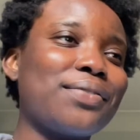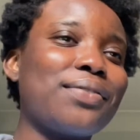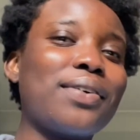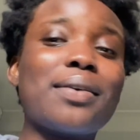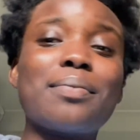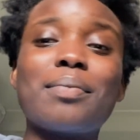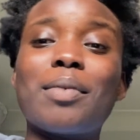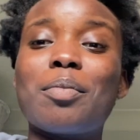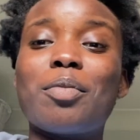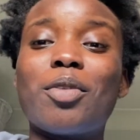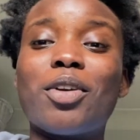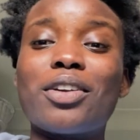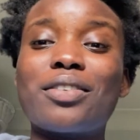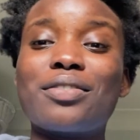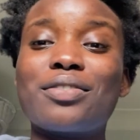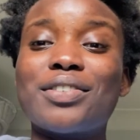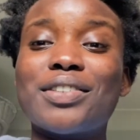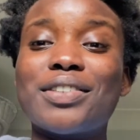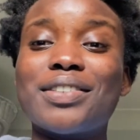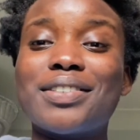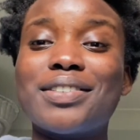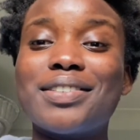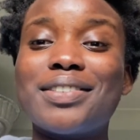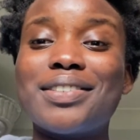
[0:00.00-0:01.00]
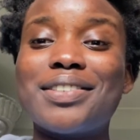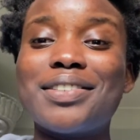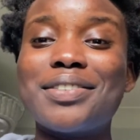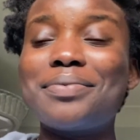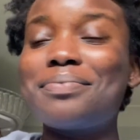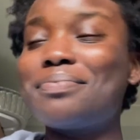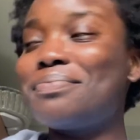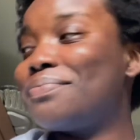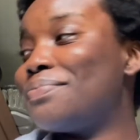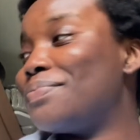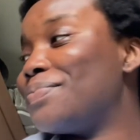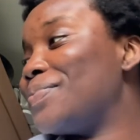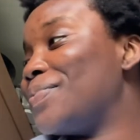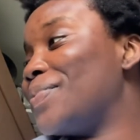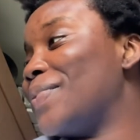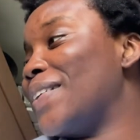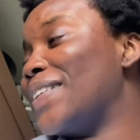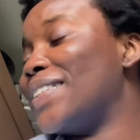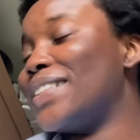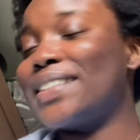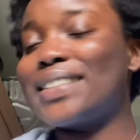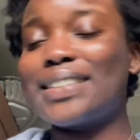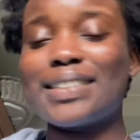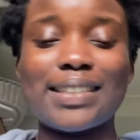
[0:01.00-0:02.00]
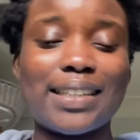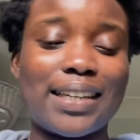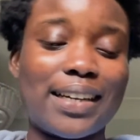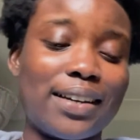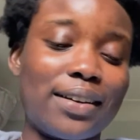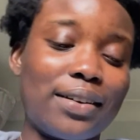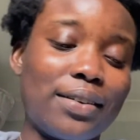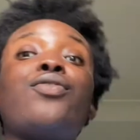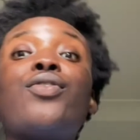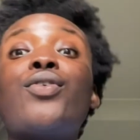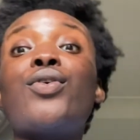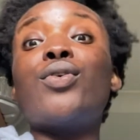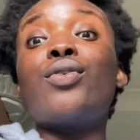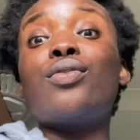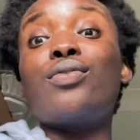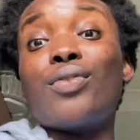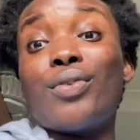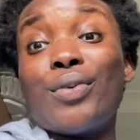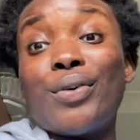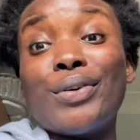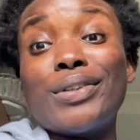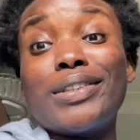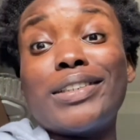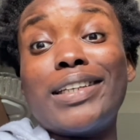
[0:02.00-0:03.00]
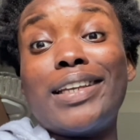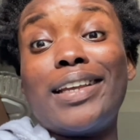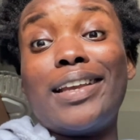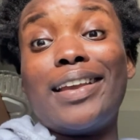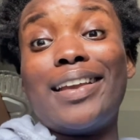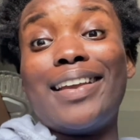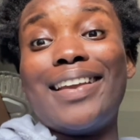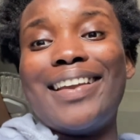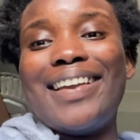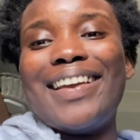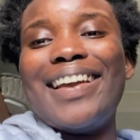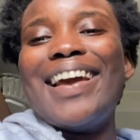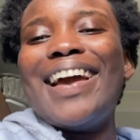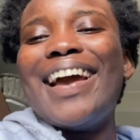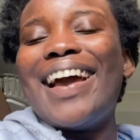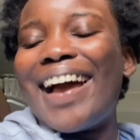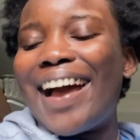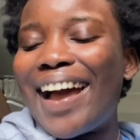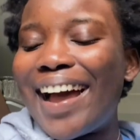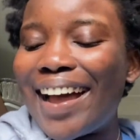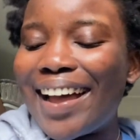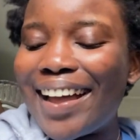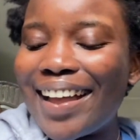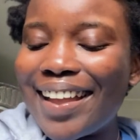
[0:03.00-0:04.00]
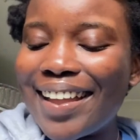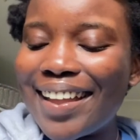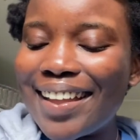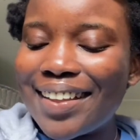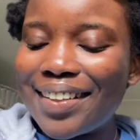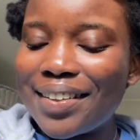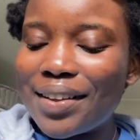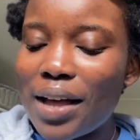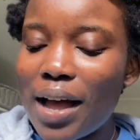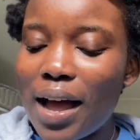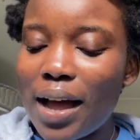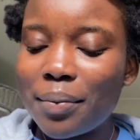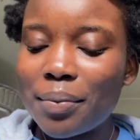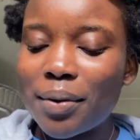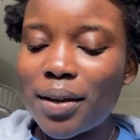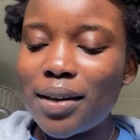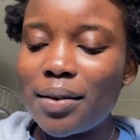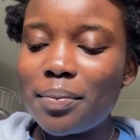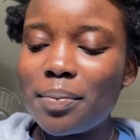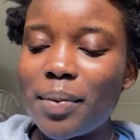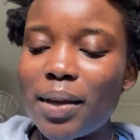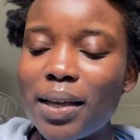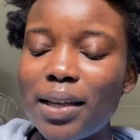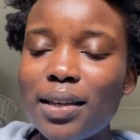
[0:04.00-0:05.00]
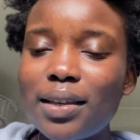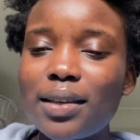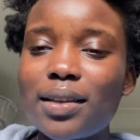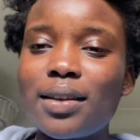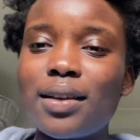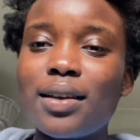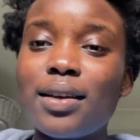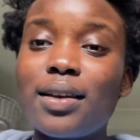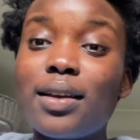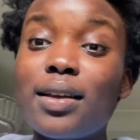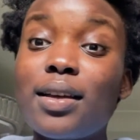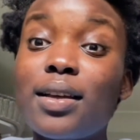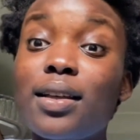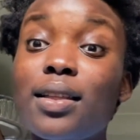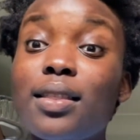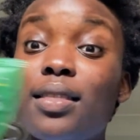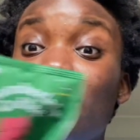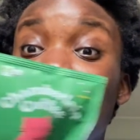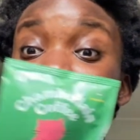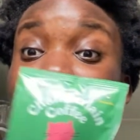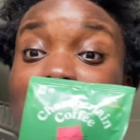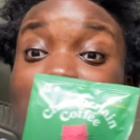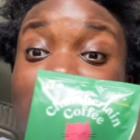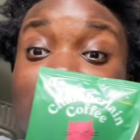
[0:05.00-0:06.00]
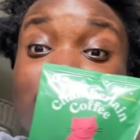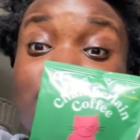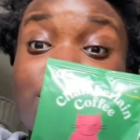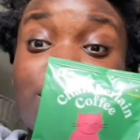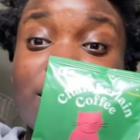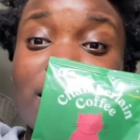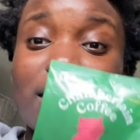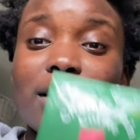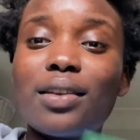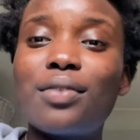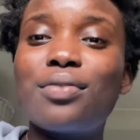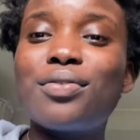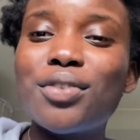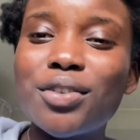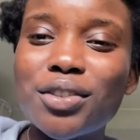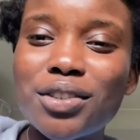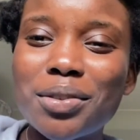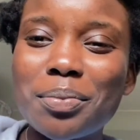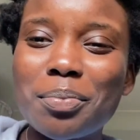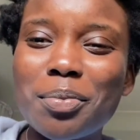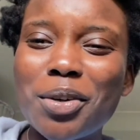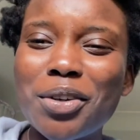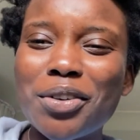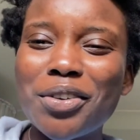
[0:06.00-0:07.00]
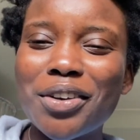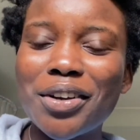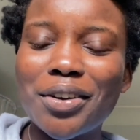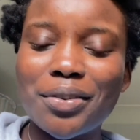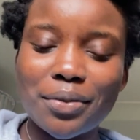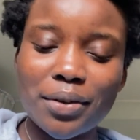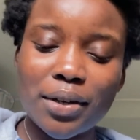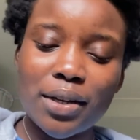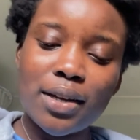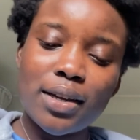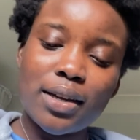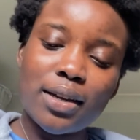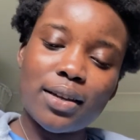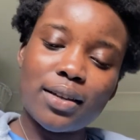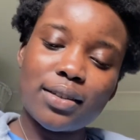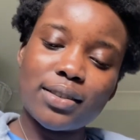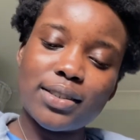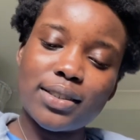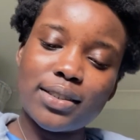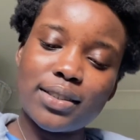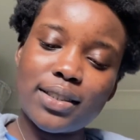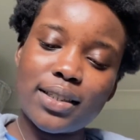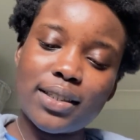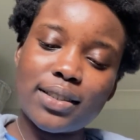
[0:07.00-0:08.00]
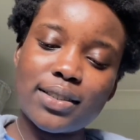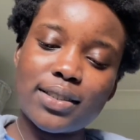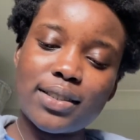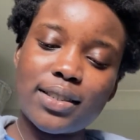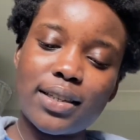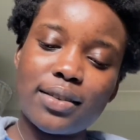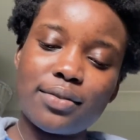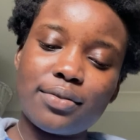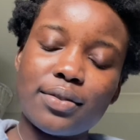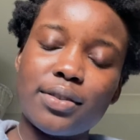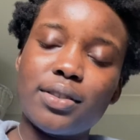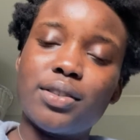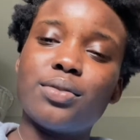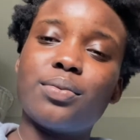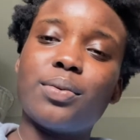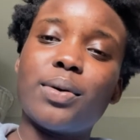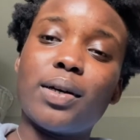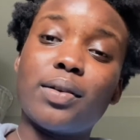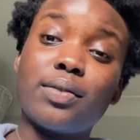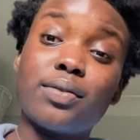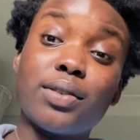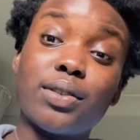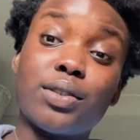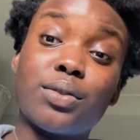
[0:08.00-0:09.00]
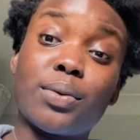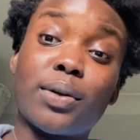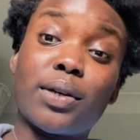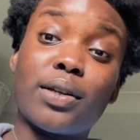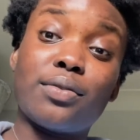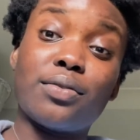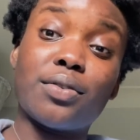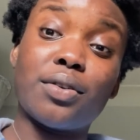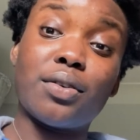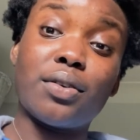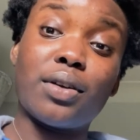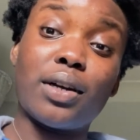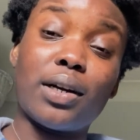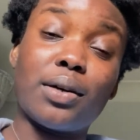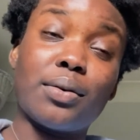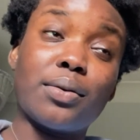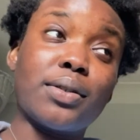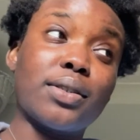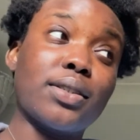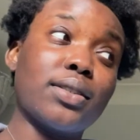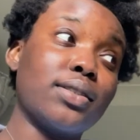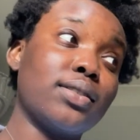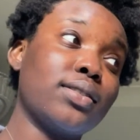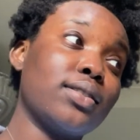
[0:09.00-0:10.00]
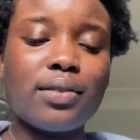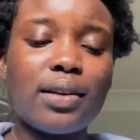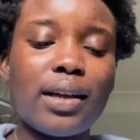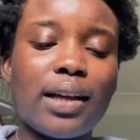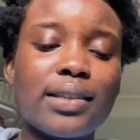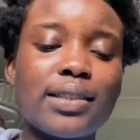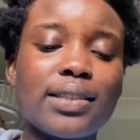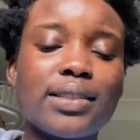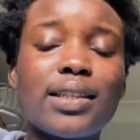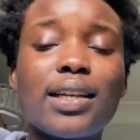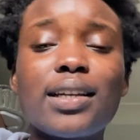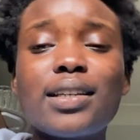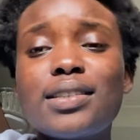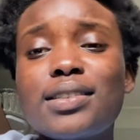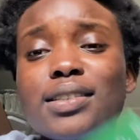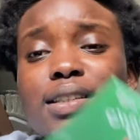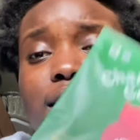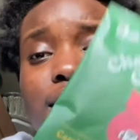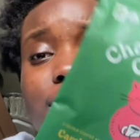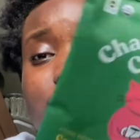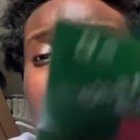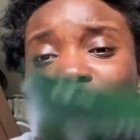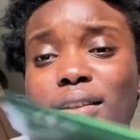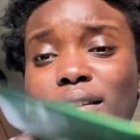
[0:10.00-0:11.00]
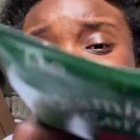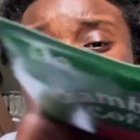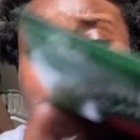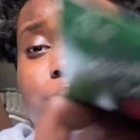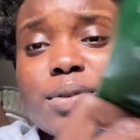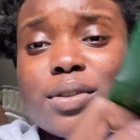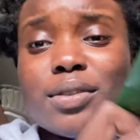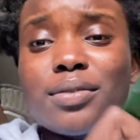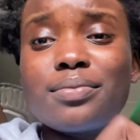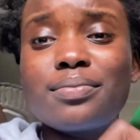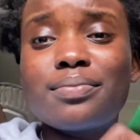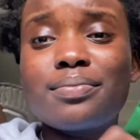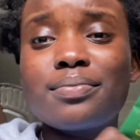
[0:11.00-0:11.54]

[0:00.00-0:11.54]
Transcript: I've had my breakfast. It is now four forty. Uh, I'm going to make this ready for tomorrow because it says sit for twelve to twenty-four hours. I decided to go for this one